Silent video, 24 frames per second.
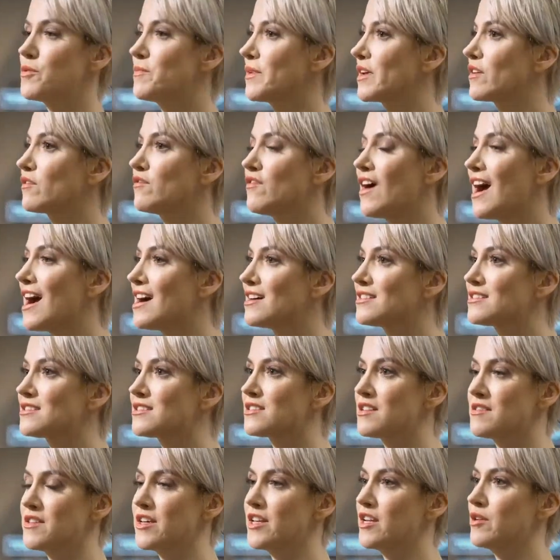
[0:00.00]
shipping
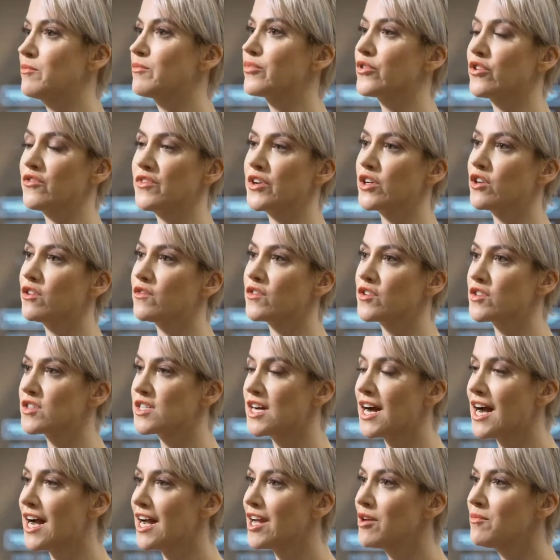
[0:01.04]
fast, and then improving over
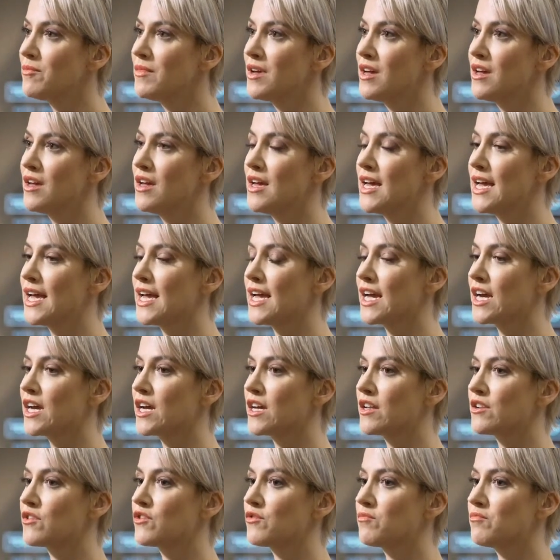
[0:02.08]
time.
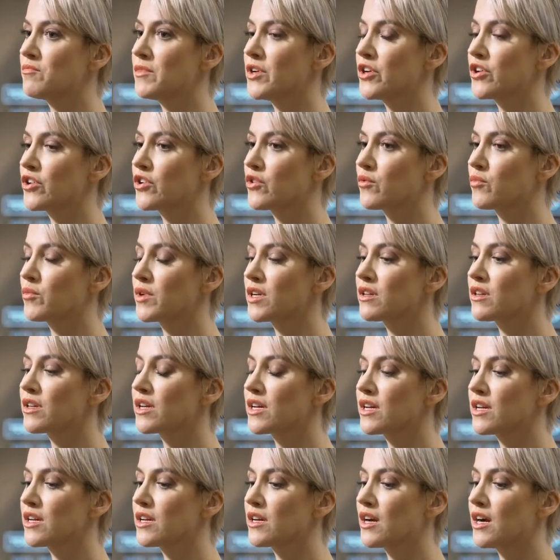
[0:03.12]
And Mir
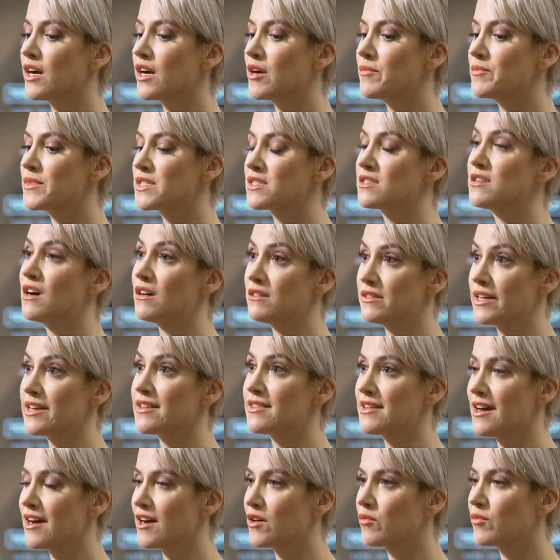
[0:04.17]
really is not like